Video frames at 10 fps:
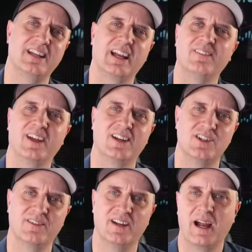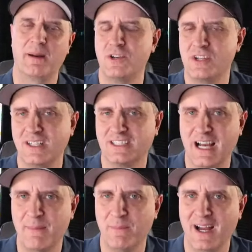Take advantage of it. I appreciate you
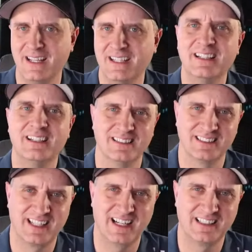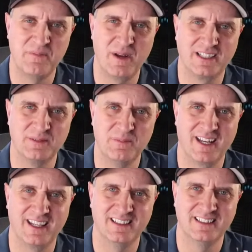stopping by. Let's get out there and make some money.